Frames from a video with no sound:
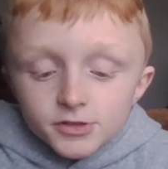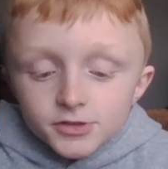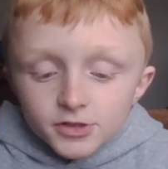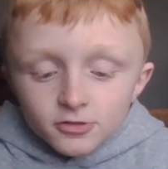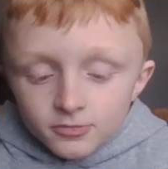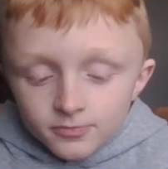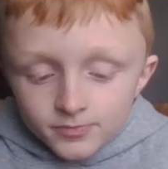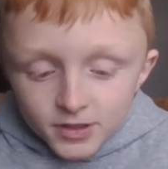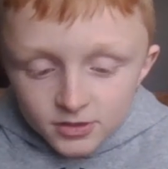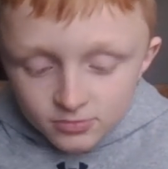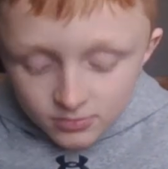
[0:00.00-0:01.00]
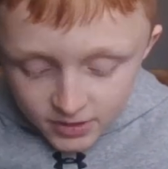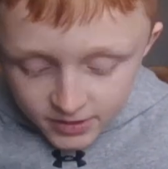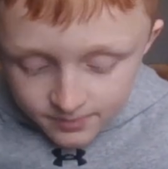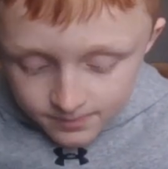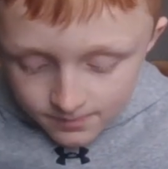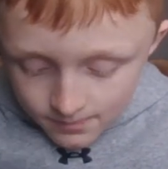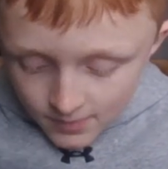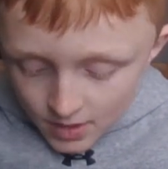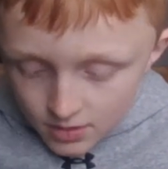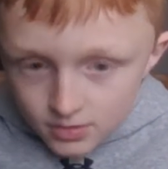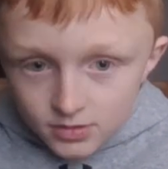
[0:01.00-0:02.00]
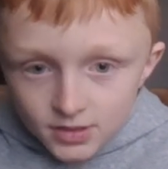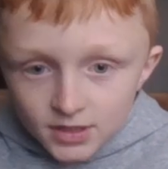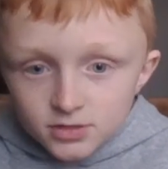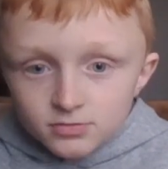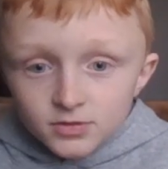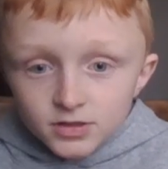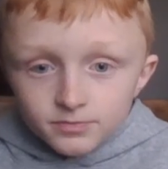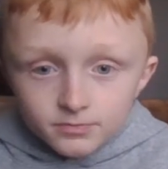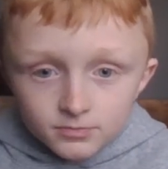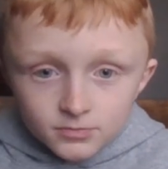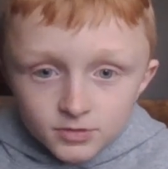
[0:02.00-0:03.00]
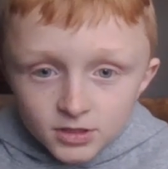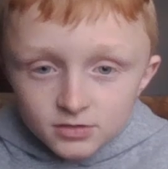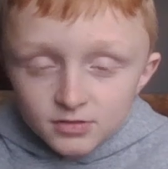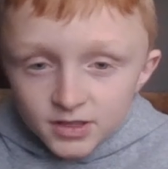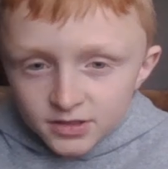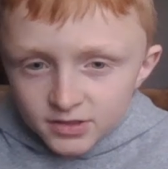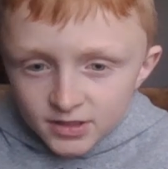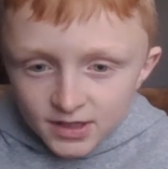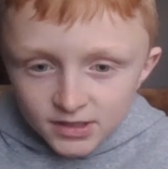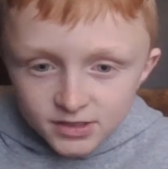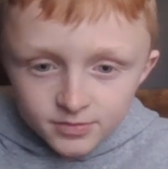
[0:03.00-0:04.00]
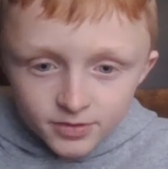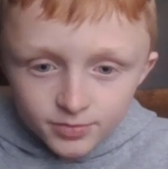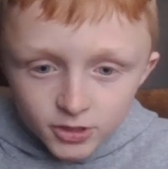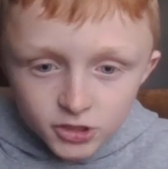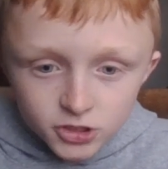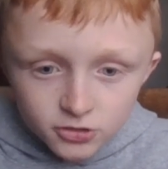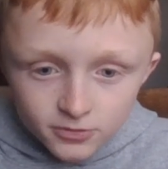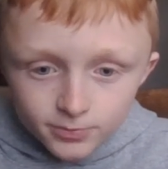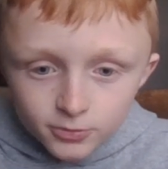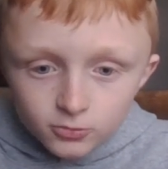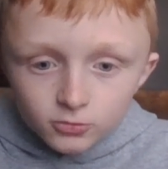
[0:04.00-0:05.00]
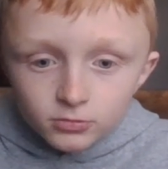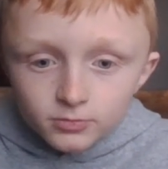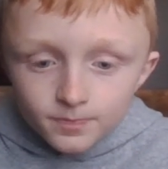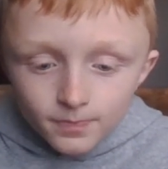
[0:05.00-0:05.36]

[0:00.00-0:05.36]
So that's why it has to be a push or a pull.